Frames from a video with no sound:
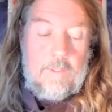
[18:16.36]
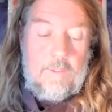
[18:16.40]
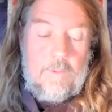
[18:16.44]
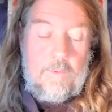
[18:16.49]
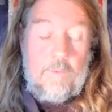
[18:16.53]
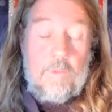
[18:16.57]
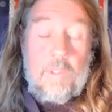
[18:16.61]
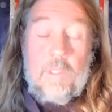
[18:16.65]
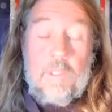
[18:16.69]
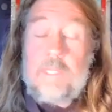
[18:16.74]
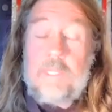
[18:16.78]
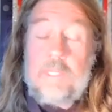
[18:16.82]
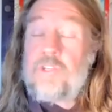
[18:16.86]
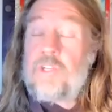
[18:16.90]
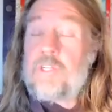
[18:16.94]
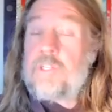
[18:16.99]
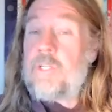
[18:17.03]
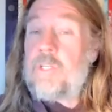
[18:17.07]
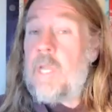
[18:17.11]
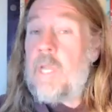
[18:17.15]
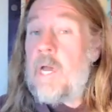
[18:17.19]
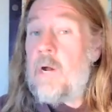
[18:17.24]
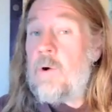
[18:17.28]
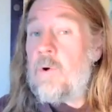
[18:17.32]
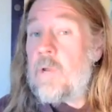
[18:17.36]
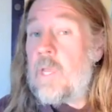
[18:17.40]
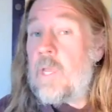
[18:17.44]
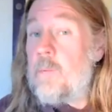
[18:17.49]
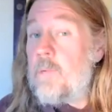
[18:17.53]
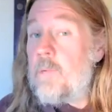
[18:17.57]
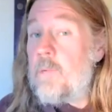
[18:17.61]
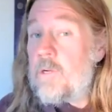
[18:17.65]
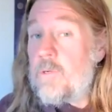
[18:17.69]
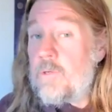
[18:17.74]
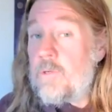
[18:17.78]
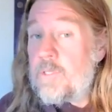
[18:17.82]
religious and
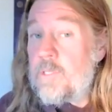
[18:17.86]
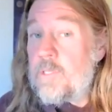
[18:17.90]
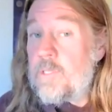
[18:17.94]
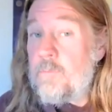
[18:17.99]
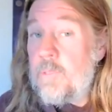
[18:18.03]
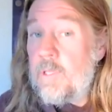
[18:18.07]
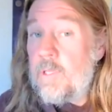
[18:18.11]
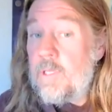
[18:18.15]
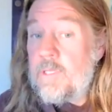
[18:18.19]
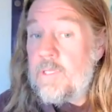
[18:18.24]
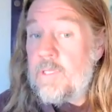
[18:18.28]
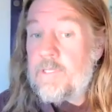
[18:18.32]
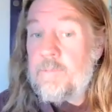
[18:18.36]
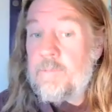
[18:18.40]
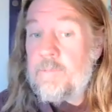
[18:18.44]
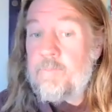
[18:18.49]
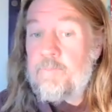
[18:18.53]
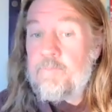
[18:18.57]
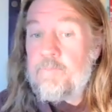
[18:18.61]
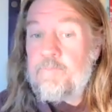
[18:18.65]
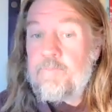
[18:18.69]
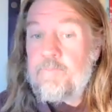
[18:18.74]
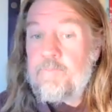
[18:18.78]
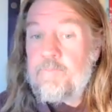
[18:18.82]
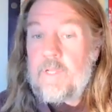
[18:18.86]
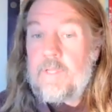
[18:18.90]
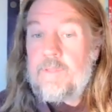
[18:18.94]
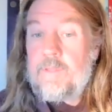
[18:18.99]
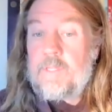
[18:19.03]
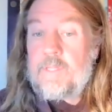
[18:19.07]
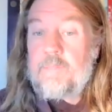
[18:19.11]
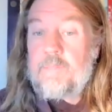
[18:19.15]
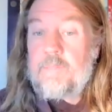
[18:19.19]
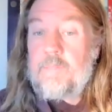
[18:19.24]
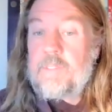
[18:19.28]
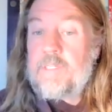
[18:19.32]
alchemical symbolism,
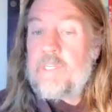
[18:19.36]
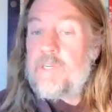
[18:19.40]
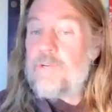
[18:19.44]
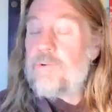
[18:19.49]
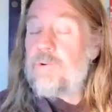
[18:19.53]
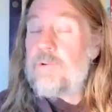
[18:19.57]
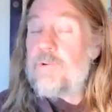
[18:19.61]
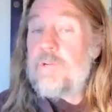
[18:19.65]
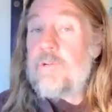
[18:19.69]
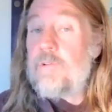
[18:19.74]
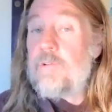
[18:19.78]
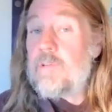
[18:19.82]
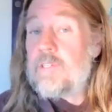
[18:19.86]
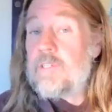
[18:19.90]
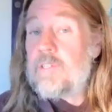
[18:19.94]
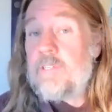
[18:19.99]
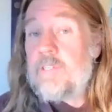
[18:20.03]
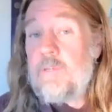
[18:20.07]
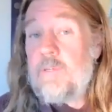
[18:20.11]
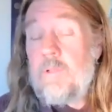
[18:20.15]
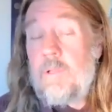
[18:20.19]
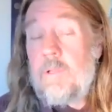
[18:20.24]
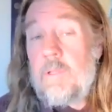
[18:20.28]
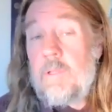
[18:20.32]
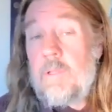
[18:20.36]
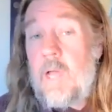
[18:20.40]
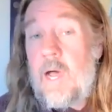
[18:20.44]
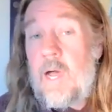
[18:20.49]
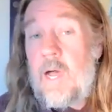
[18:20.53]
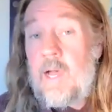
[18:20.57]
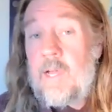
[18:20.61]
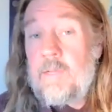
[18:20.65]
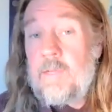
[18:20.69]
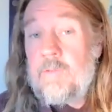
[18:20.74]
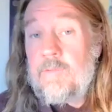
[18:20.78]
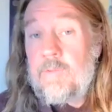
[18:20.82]
this material is still
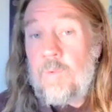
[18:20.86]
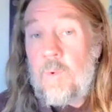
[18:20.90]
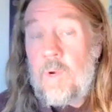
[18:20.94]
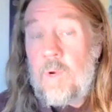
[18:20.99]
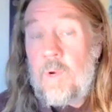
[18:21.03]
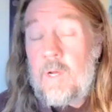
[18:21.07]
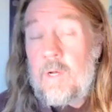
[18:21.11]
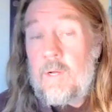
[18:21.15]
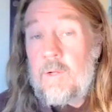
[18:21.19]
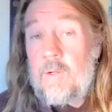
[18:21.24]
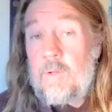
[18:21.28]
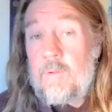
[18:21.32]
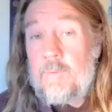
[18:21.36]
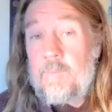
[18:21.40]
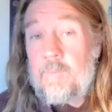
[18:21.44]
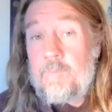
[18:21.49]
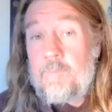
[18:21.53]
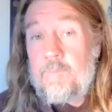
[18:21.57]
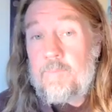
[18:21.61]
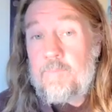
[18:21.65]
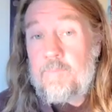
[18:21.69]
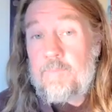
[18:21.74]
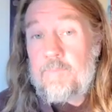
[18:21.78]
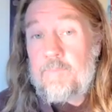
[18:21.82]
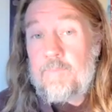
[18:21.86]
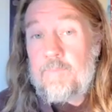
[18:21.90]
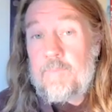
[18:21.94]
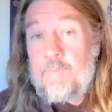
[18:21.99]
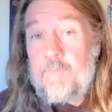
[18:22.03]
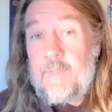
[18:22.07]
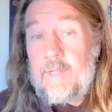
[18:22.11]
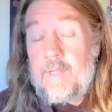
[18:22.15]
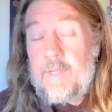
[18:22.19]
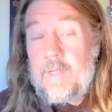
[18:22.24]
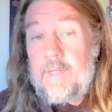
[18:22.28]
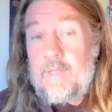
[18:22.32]
alive and well.
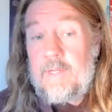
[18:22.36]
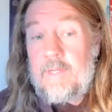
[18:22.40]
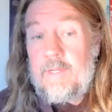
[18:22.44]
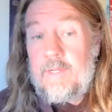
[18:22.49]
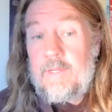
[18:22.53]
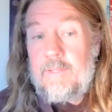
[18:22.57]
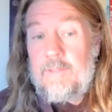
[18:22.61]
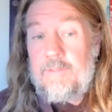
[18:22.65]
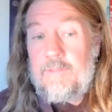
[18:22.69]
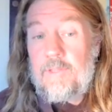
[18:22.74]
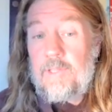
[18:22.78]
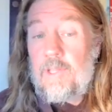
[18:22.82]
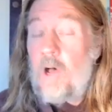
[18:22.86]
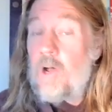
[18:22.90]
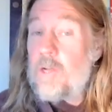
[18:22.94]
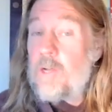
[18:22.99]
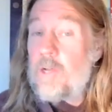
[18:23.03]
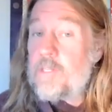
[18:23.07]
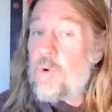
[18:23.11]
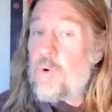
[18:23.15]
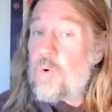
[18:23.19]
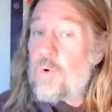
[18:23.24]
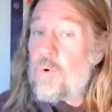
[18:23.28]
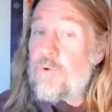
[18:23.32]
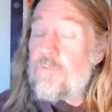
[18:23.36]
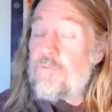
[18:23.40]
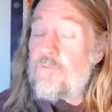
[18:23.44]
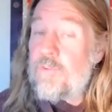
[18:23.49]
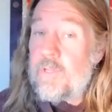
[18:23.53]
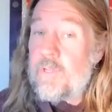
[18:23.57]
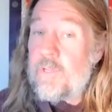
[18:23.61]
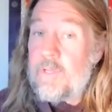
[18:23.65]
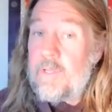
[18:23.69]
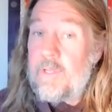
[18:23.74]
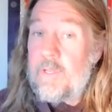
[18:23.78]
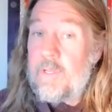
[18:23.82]
The lost
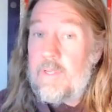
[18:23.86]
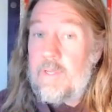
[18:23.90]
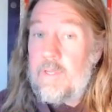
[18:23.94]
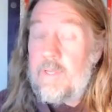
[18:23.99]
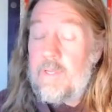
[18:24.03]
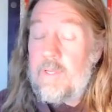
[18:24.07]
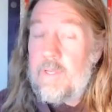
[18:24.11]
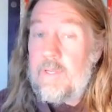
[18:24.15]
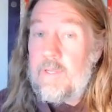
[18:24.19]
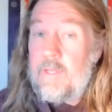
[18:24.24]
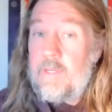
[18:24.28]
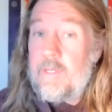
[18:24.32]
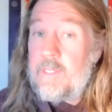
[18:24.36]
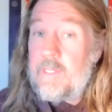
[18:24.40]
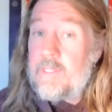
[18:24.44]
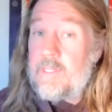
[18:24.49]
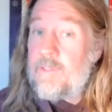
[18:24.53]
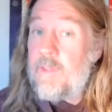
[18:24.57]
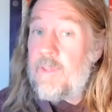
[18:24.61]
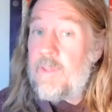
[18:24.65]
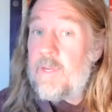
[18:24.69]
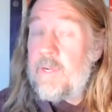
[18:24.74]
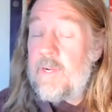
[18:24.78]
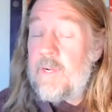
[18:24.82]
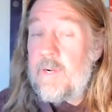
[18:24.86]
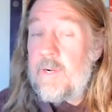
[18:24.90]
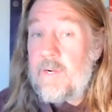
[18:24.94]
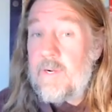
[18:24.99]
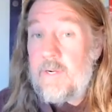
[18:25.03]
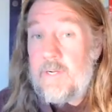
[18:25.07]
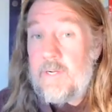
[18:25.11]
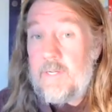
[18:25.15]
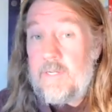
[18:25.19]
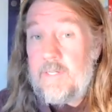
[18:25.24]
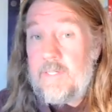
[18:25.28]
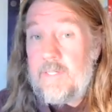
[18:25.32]
orphan is
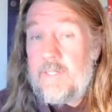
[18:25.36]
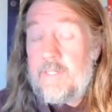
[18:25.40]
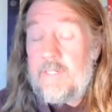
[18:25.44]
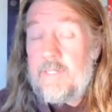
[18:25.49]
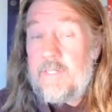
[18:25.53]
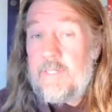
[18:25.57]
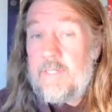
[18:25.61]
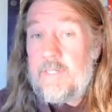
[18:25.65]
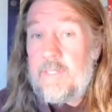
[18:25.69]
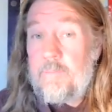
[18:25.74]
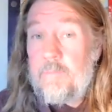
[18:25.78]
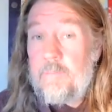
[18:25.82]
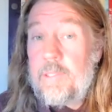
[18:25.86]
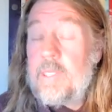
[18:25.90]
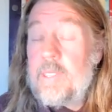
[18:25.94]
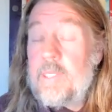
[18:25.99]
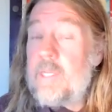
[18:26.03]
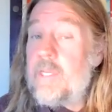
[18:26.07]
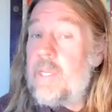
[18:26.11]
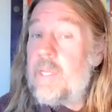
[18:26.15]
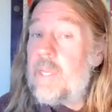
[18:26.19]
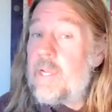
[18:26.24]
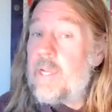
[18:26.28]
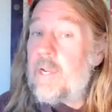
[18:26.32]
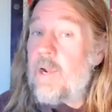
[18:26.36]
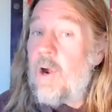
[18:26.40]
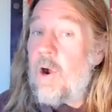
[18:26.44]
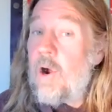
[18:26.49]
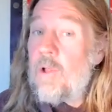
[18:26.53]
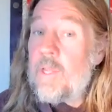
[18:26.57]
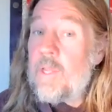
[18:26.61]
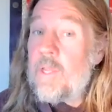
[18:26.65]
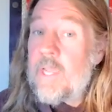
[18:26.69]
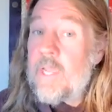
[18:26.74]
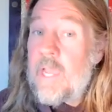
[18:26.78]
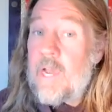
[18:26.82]
there, pleading,
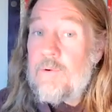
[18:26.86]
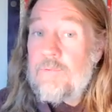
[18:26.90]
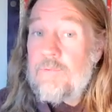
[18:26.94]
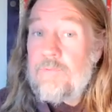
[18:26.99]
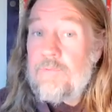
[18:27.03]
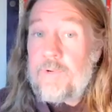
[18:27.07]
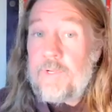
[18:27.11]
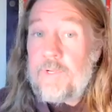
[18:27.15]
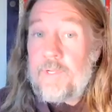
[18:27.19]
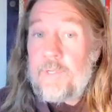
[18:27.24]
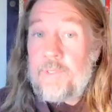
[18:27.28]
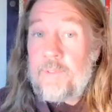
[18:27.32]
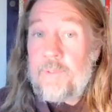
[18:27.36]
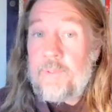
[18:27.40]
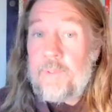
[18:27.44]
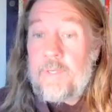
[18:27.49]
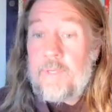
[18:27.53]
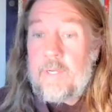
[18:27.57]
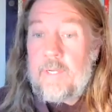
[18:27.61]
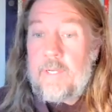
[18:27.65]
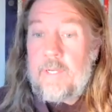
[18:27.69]
calling out for you,